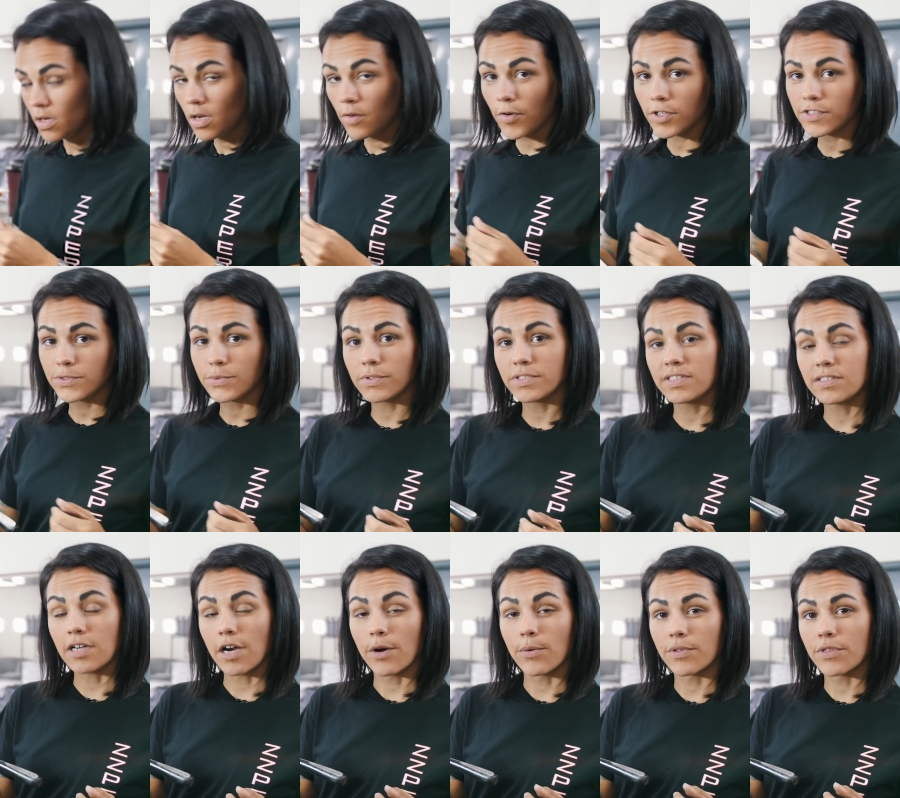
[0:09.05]
First, we're going to
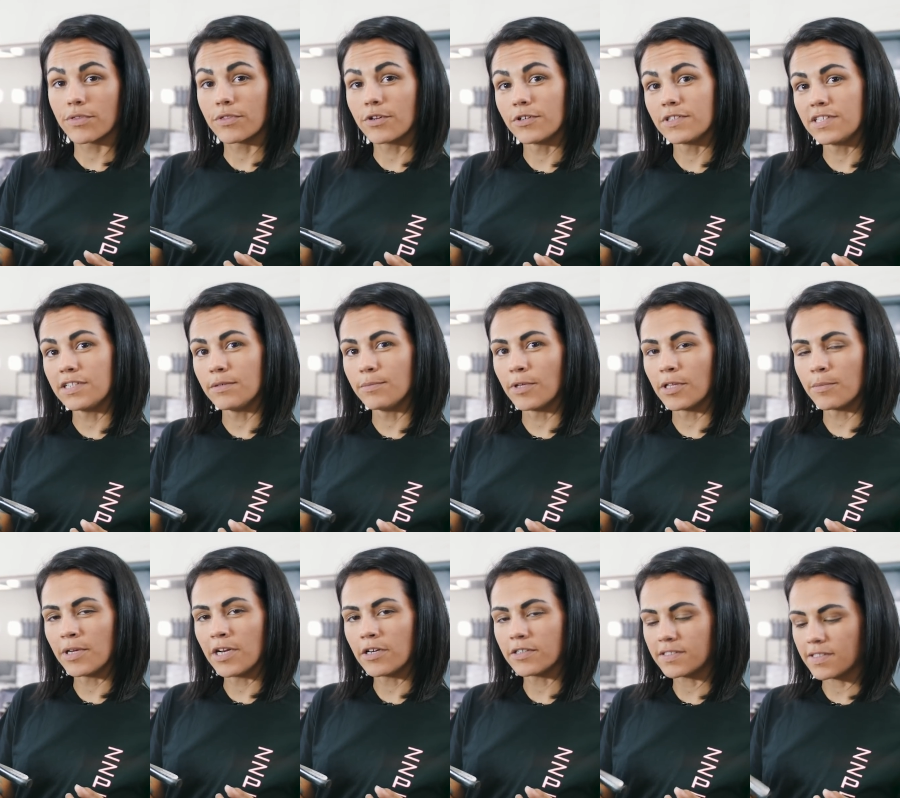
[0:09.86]
start with a
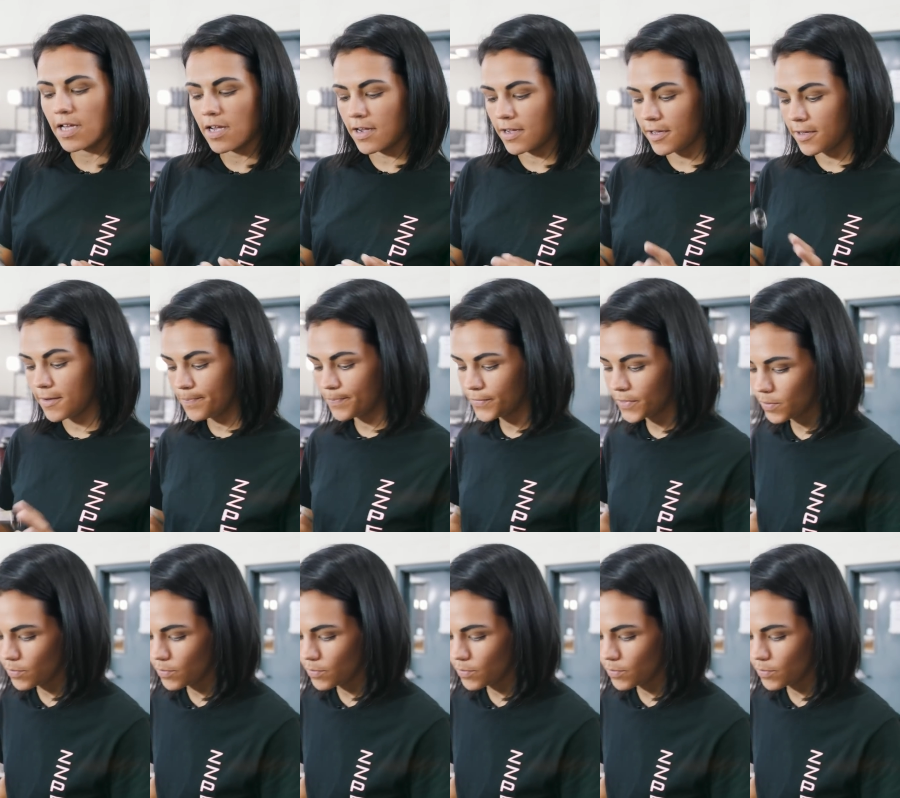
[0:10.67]
13mm socket.